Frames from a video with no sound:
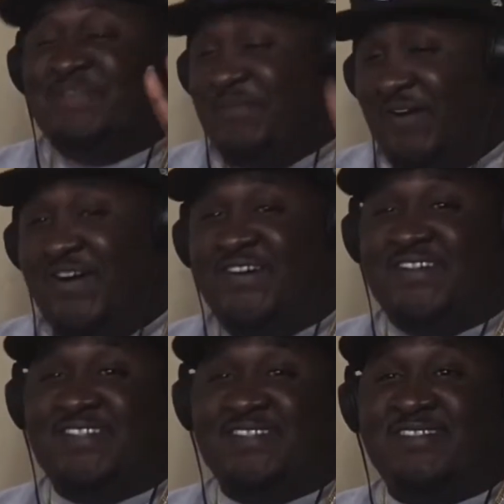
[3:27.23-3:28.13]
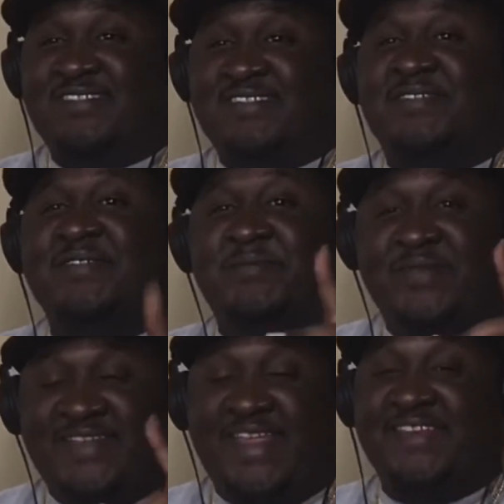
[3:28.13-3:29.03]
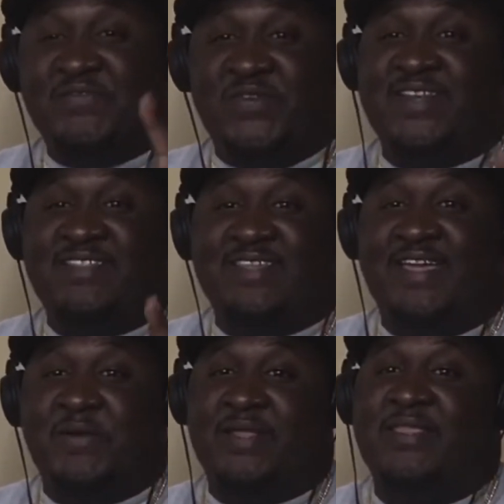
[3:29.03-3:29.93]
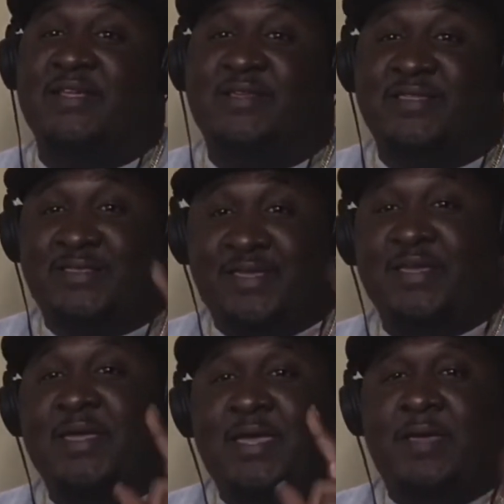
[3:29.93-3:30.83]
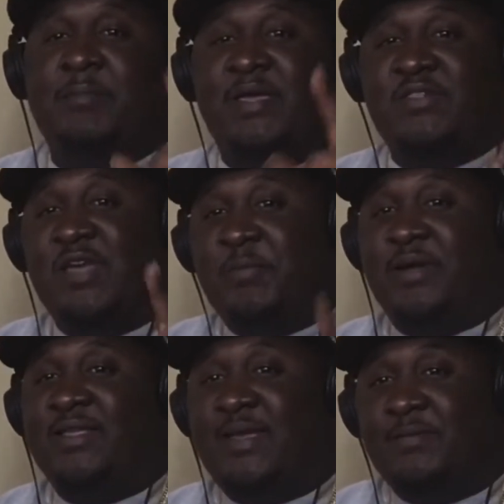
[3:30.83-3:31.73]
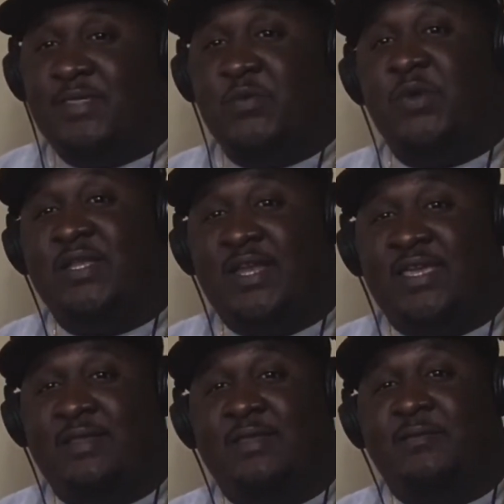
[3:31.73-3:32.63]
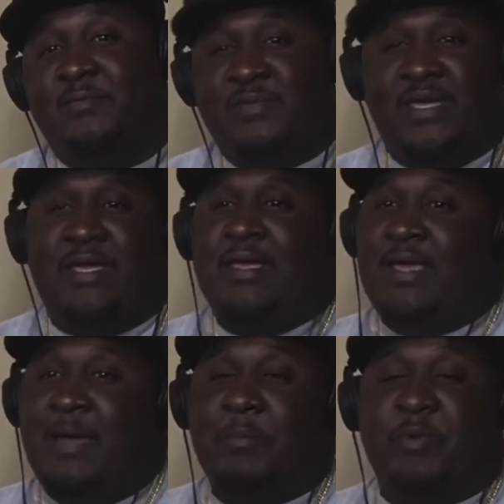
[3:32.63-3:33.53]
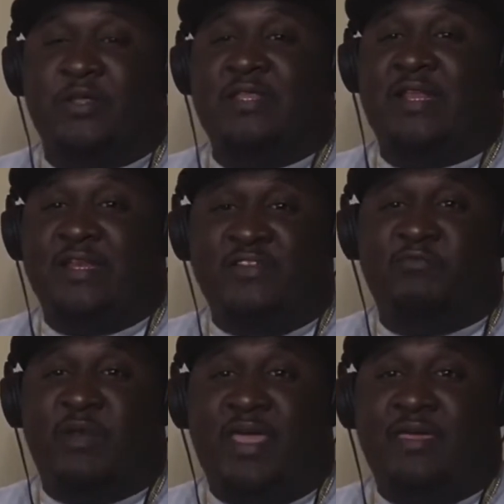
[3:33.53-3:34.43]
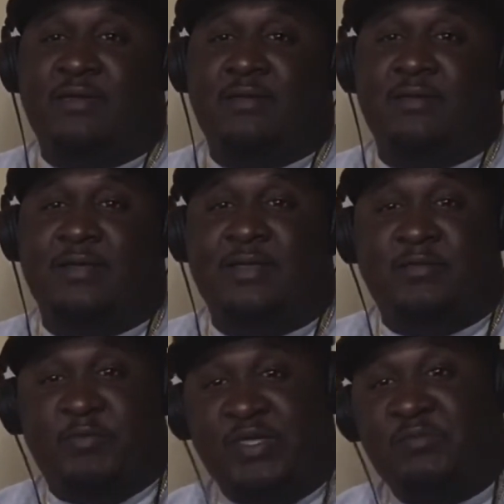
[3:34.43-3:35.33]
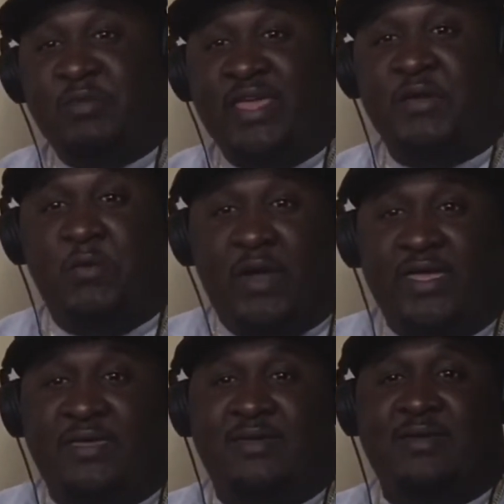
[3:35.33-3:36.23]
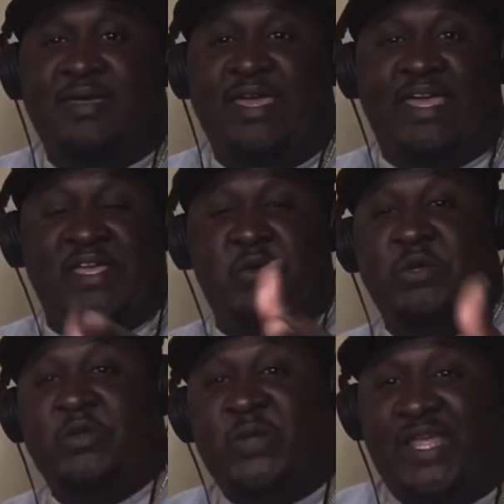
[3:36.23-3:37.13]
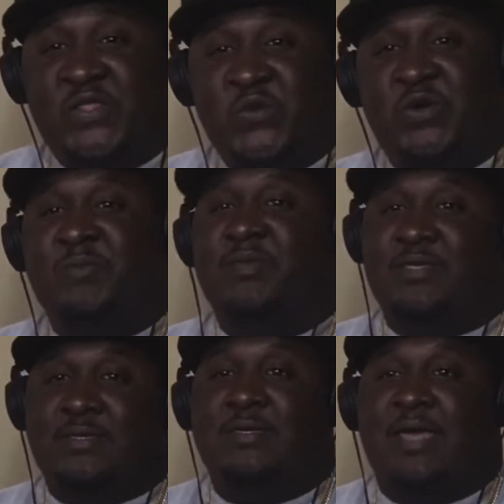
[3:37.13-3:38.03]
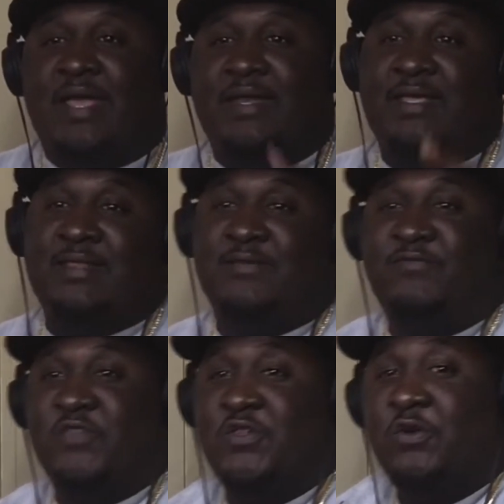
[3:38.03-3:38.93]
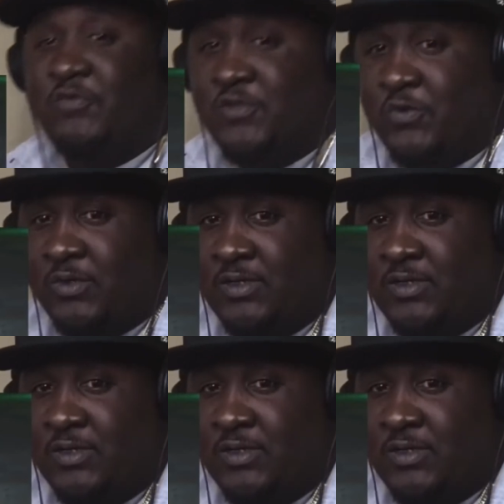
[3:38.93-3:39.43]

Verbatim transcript: Pause. that is really tight right there. Make sure y'all put in the comments like, where can I get it? I'm a person that love black, especially black and white, and you can do that to them. Yeah, I need them for sure, for sure.